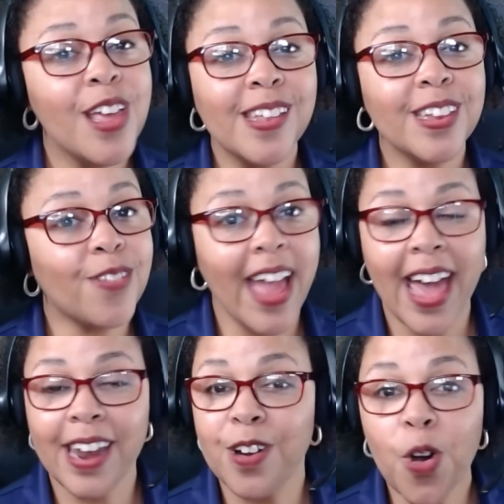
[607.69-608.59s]
So I
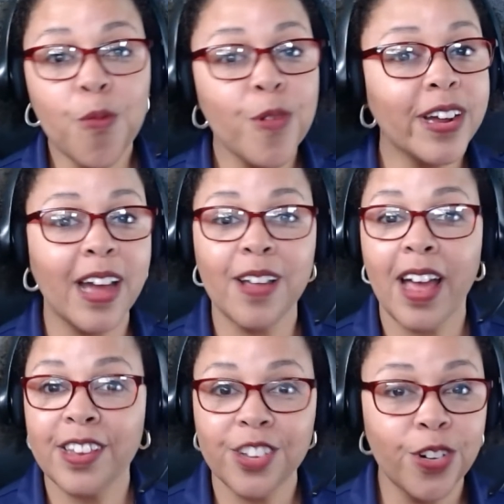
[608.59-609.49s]
added homework.
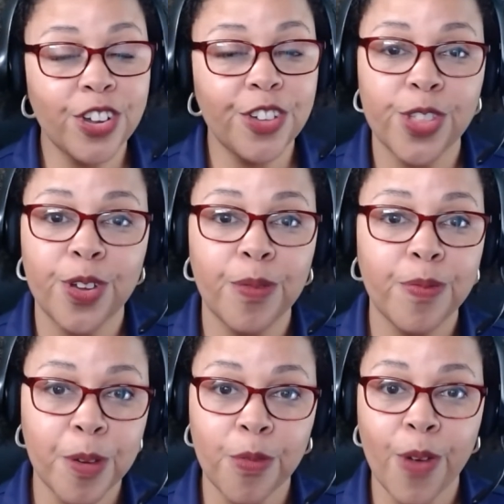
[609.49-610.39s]
I searched for
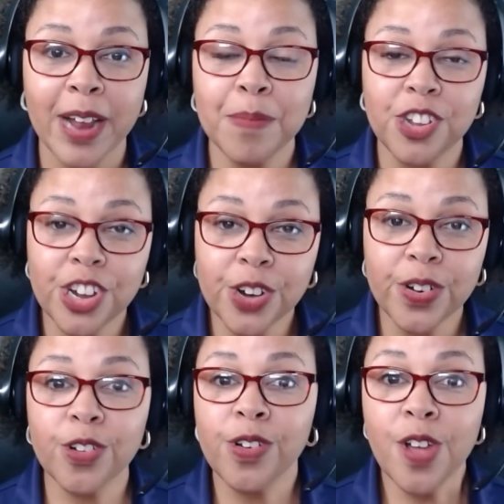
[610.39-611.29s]
the right
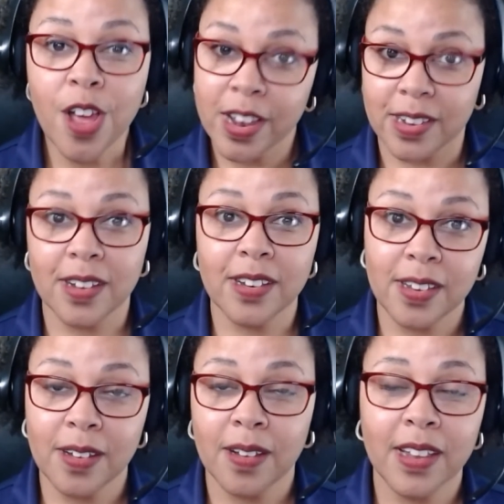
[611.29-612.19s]
material
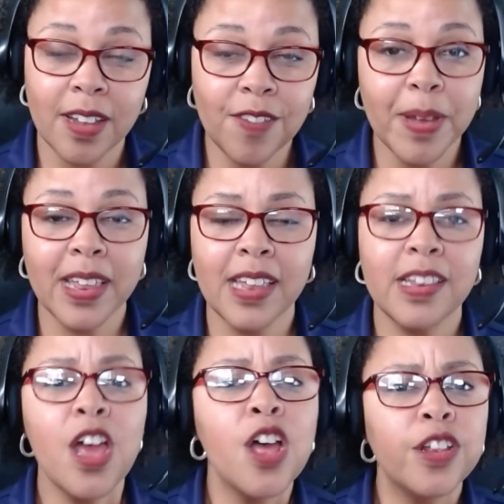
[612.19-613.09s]
to give to my kids.
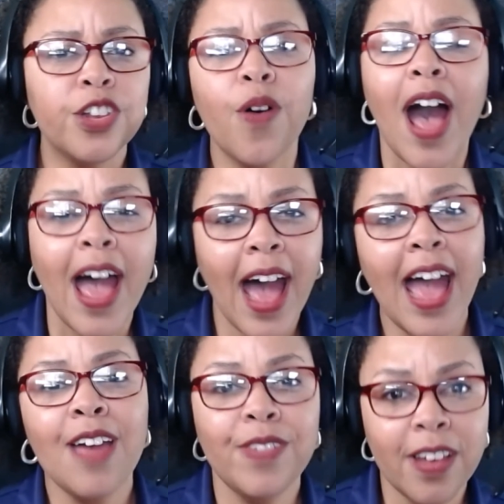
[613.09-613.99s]
So
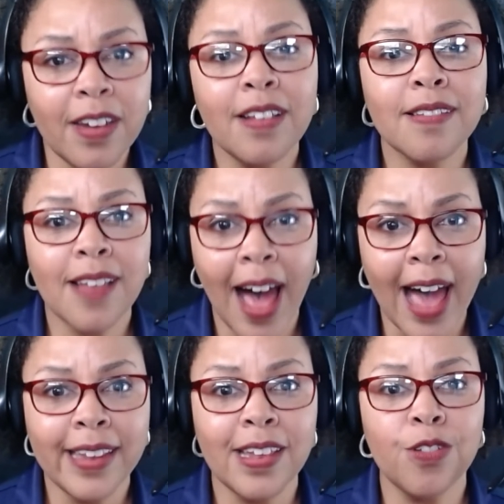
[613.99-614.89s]
I have done a
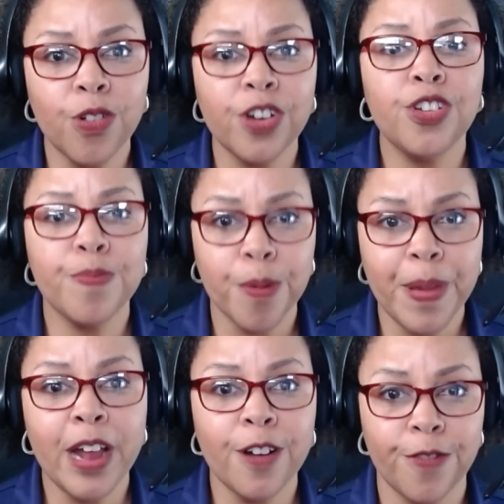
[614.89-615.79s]
lot in order to
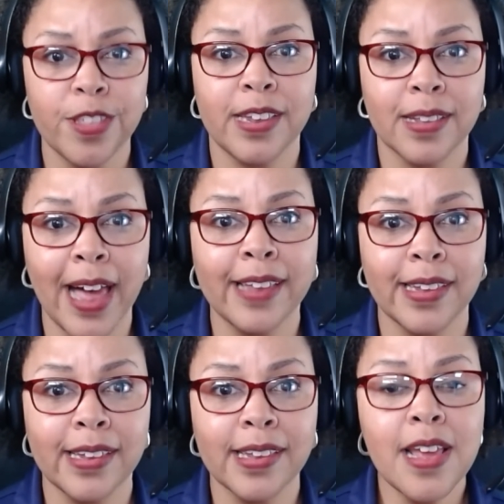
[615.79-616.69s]
prepare for these
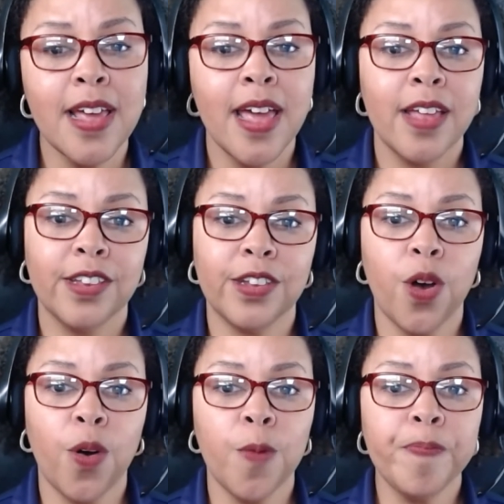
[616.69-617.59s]
classes.
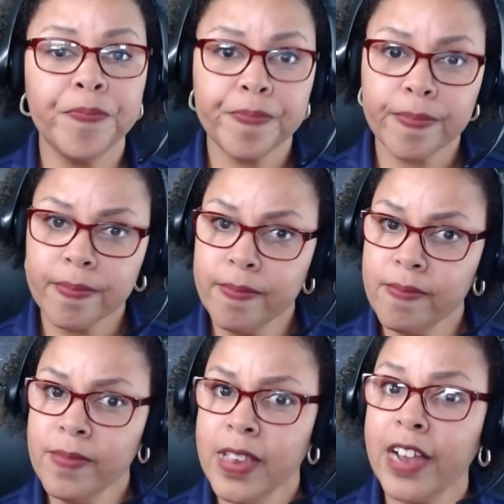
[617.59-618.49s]
So
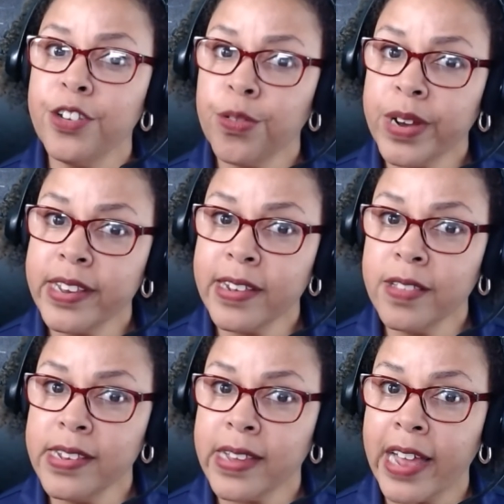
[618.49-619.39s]
I don't want to sell
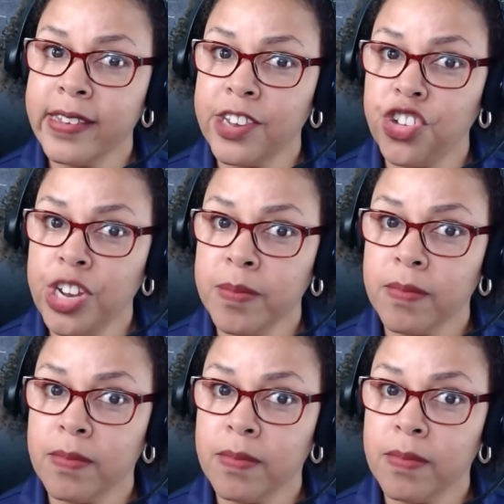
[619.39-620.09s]
these classes cheap.